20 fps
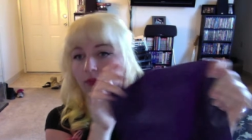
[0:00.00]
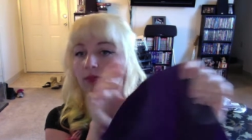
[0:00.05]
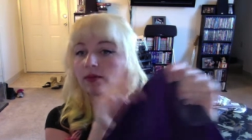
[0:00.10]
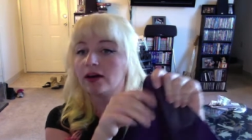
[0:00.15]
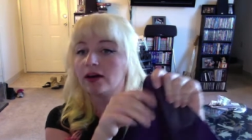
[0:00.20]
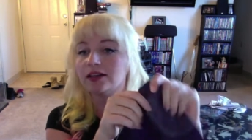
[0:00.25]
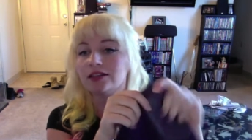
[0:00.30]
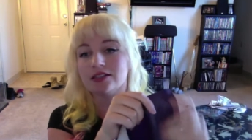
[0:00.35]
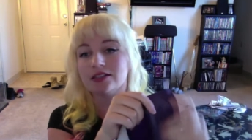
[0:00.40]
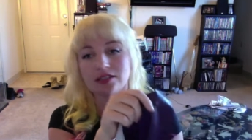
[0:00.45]

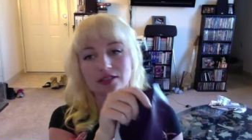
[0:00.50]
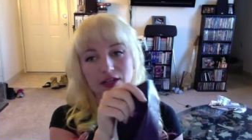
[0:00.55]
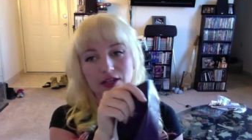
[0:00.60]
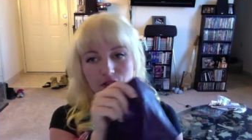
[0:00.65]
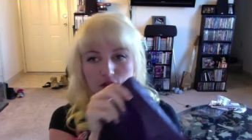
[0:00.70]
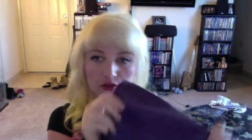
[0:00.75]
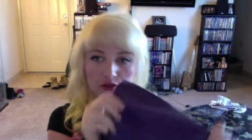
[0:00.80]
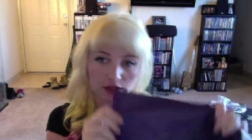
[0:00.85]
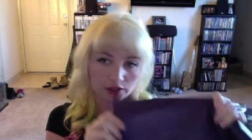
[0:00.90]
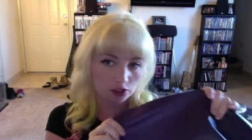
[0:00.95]
but does not
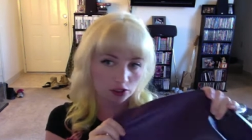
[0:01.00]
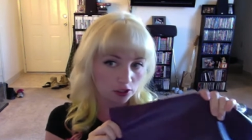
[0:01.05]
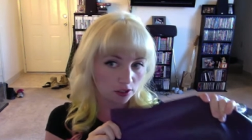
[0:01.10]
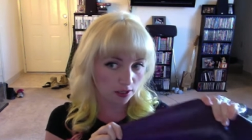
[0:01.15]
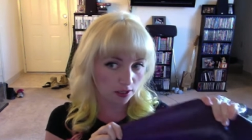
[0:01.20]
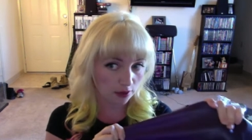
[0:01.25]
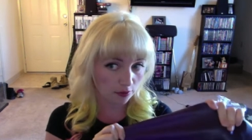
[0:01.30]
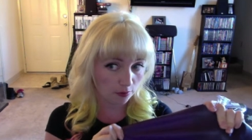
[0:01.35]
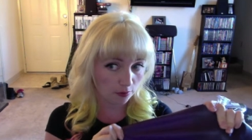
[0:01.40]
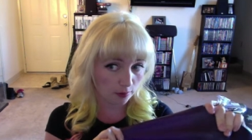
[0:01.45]
stretch the
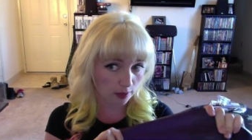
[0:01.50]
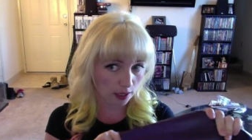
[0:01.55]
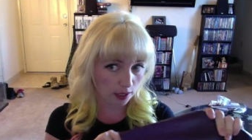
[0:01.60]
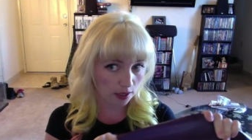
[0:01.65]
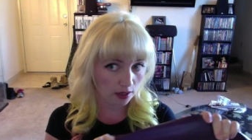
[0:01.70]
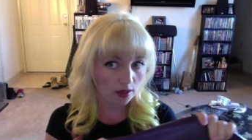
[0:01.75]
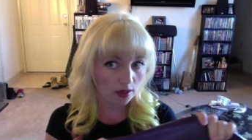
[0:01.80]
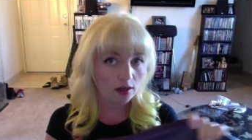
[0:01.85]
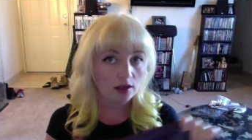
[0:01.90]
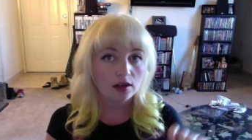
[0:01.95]
other way.
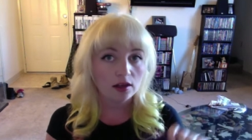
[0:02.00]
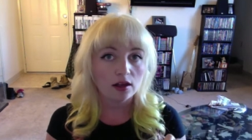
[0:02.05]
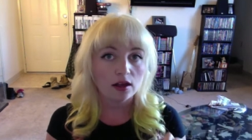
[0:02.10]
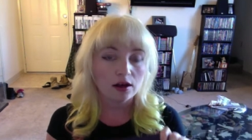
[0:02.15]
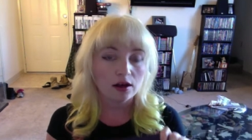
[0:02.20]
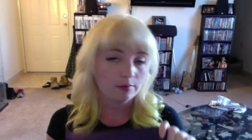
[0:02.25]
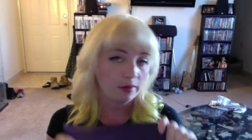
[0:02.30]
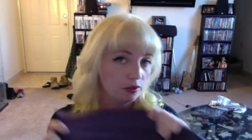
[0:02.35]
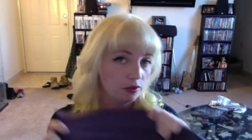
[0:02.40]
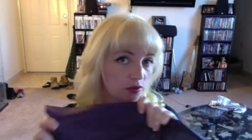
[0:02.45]

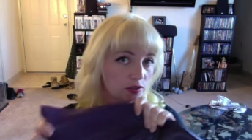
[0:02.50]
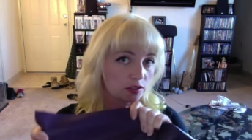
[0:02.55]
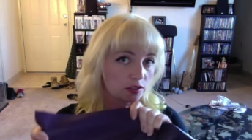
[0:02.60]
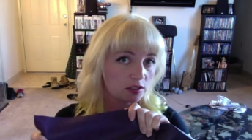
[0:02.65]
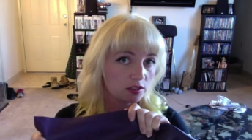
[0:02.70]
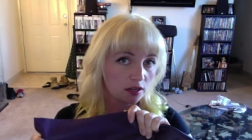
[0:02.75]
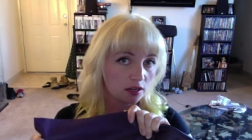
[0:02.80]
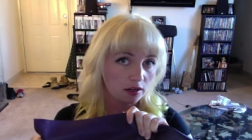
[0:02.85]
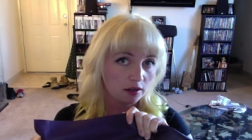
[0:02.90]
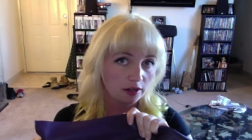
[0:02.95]
Um, I use this
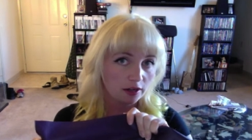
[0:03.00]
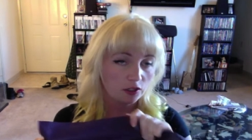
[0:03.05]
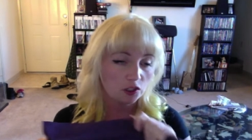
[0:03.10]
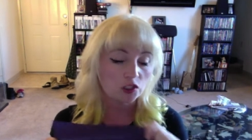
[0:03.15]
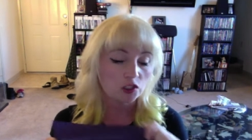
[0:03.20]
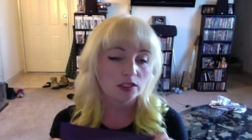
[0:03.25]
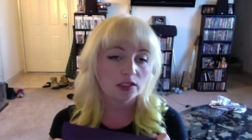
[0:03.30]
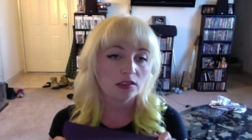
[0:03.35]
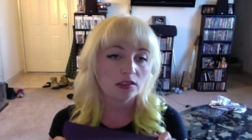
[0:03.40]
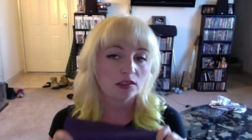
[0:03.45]
on
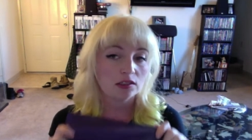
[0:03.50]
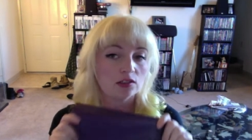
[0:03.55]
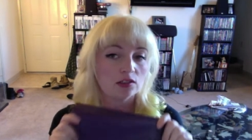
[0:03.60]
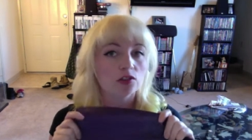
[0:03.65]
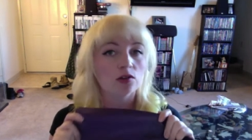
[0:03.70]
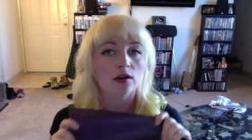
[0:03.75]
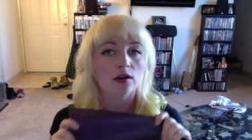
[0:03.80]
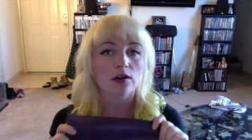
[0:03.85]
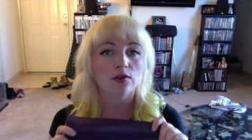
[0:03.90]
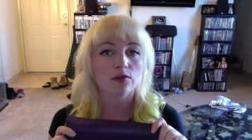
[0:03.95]
Huntress. This is
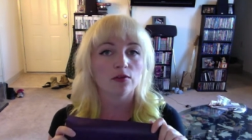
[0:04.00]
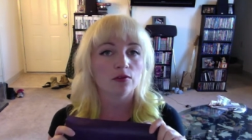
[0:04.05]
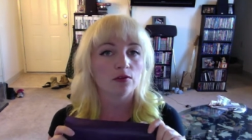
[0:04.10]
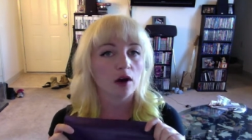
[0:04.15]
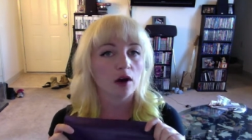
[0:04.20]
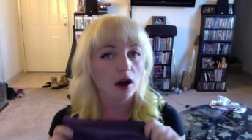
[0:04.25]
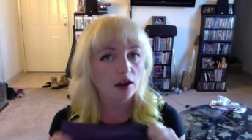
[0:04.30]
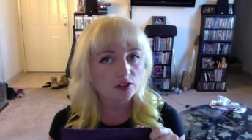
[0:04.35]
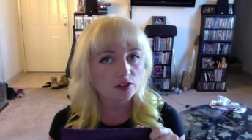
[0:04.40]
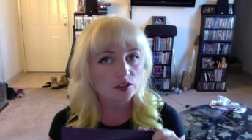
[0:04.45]
great
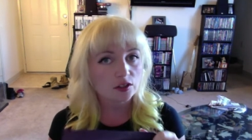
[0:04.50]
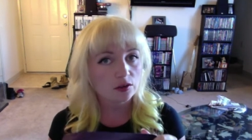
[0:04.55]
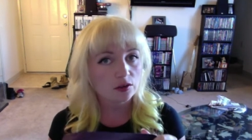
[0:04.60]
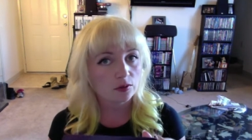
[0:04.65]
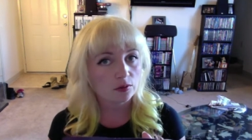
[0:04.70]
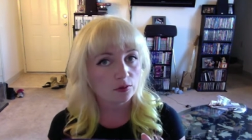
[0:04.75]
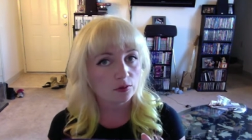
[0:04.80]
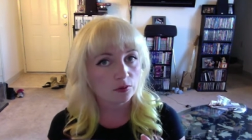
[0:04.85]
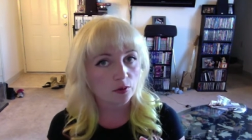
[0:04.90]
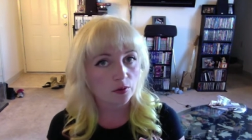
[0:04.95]

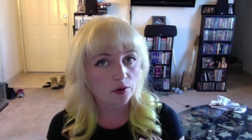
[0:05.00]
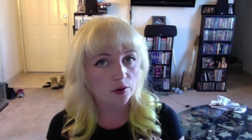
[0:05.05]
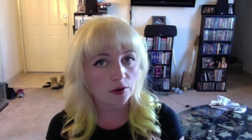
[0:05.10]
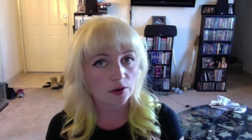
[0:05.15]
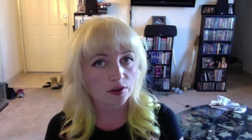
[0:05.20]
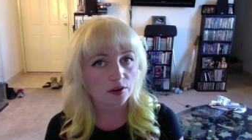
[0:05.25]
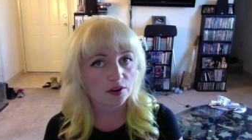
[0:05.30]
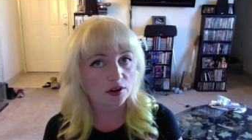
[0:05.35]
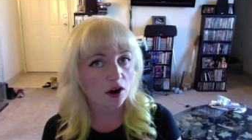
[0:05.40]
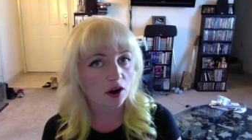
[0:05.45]
also
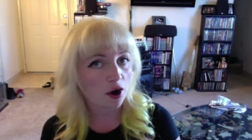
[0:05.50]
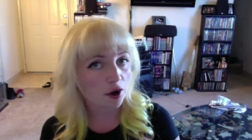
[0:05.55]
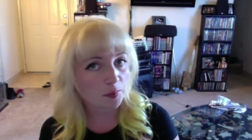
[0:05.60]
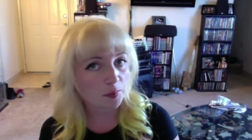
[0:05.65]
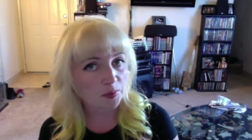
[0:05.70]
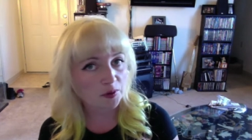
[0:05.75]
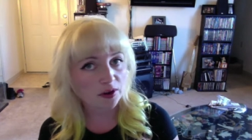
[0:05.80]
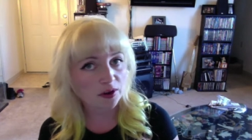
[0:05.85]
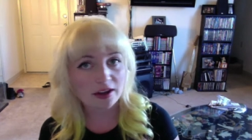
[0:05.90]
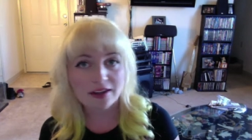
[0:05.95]
for
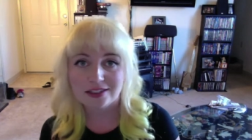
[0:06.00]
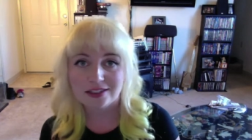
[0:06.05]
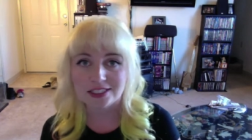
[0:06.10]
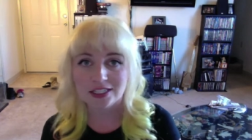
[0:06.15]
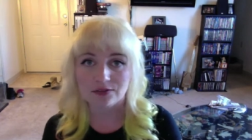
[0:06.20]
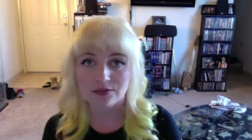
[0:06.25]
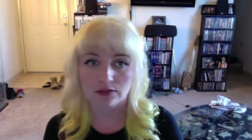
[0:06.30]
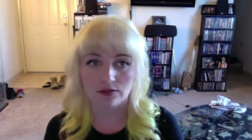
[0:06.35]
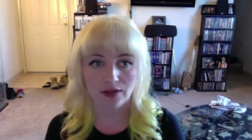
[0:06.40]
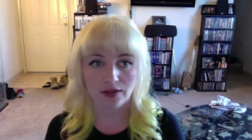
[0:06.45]
armor and
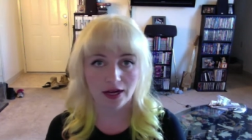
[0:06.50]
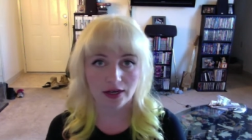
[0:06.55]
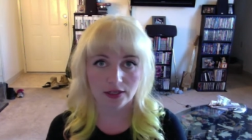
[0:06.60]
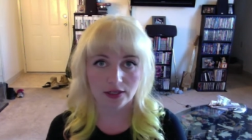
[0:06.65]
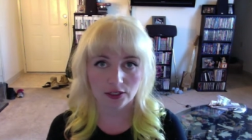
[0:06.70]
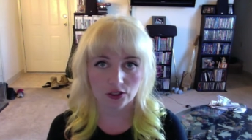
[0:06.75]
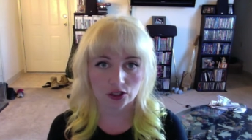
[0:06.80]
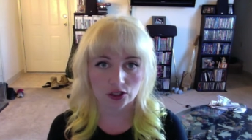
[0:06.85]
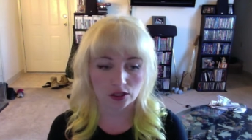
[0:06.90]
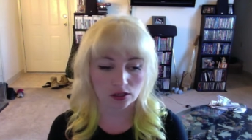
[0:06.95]
stuff of that
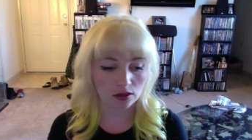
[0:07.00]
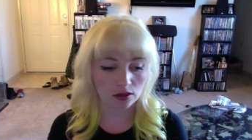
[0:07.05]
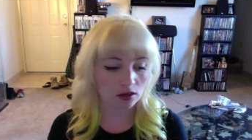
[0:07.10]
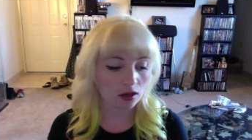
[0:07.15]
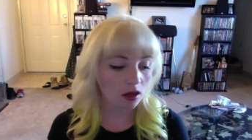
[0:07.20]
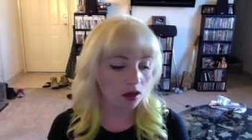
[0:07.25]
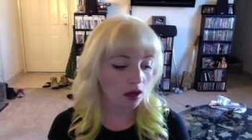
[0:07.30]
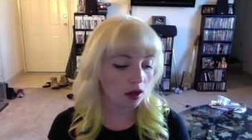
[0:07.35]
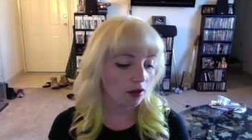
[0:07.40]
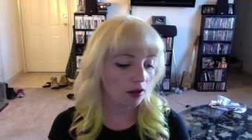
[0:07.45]
nature.
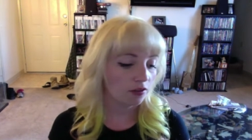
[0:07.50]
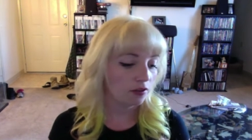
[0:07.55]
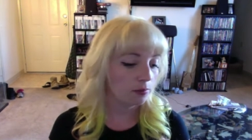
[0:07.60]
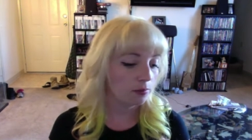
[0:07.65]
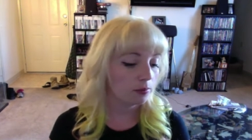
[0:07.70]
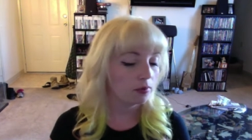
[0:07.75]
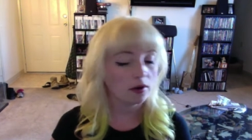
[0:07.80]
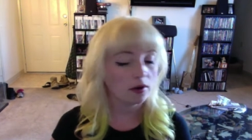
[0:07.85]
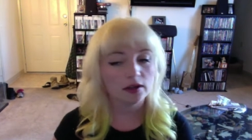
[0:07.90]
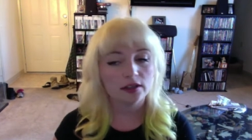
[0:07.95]
The
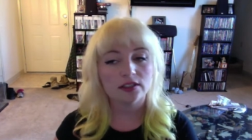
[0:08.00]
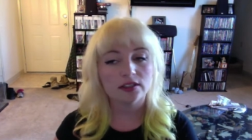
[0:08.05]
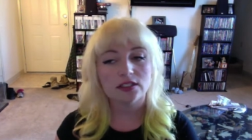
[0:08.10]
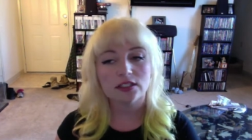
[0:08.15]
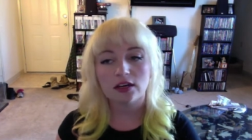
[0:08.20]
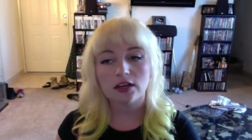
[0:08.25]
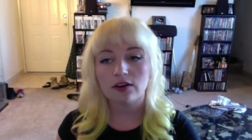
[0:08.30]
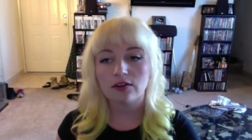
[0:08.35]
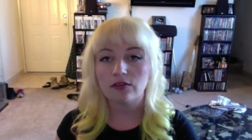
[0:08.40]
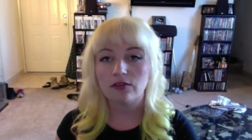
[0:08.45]
importance
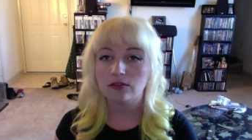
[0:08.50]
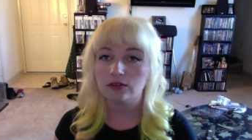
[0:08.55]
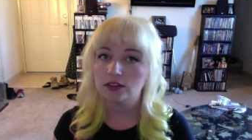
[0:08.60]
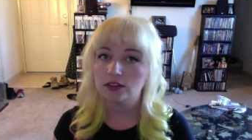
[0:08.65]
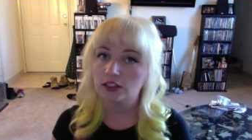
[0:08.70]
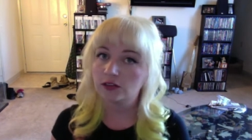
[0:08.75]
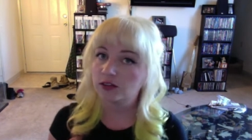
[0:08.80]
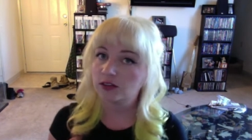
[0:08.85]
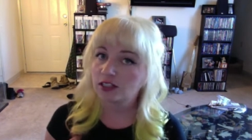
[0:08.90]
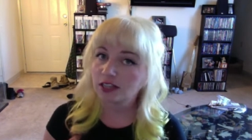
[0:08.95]
of
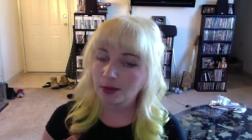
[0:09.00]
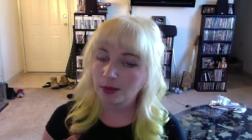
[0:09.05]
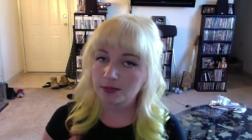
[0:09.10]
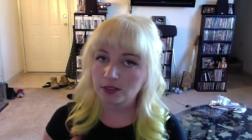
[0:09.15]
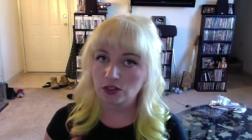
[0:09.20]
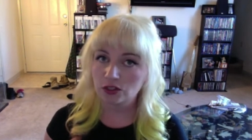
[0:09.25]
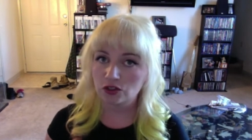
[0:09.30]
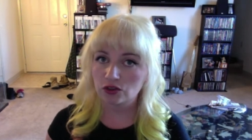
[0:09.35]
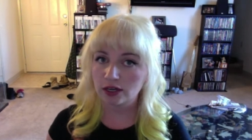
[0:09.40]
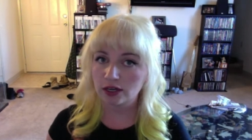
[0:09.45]
different types of
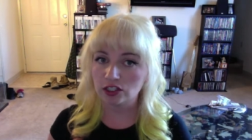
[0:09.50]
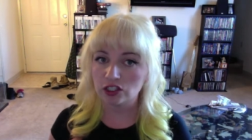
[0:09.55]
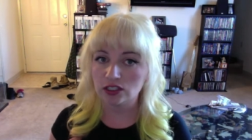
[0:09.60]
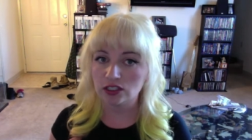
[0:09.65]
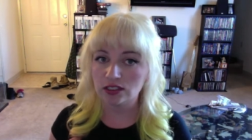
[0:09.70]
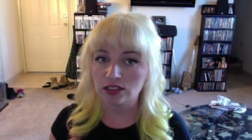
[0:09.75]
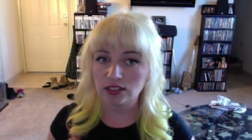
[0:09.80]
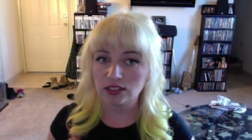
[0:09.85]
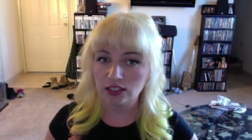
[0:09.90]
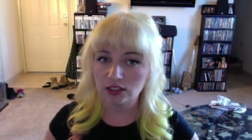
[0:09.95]

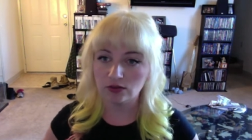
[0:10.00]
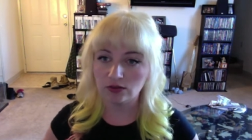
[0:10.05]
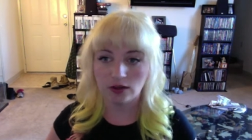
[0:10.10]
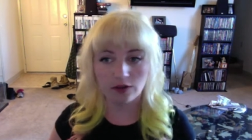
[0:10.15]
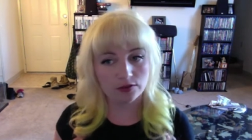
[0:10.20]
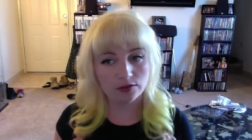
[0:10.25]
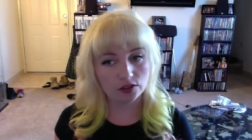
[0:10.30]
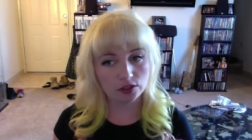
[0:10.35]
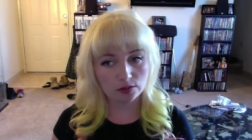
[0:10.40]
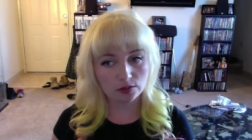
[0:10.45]
stretches is if you have
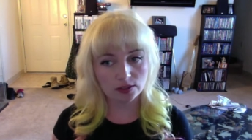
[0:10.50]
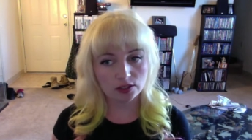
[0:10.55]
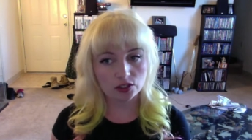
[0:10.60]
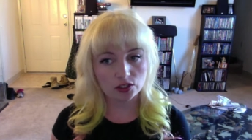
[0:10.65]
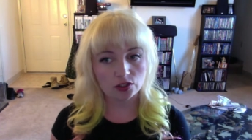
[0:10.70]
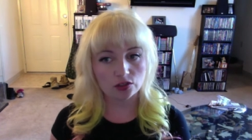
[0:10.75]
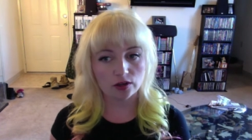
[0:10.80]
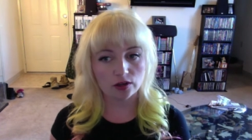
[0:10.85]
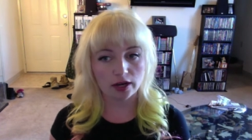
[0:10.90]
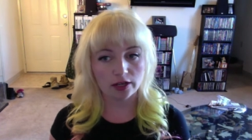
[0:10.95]
a two-way
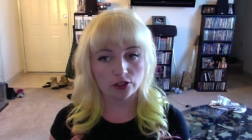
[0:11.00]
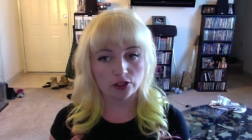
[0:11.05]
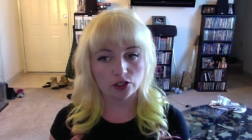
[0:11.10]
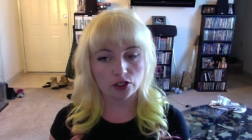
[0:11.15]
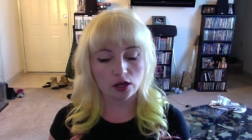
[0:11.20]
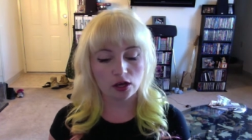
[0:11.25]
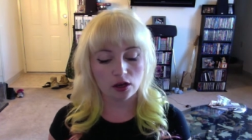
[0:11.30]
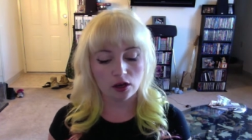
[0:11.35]
stretch,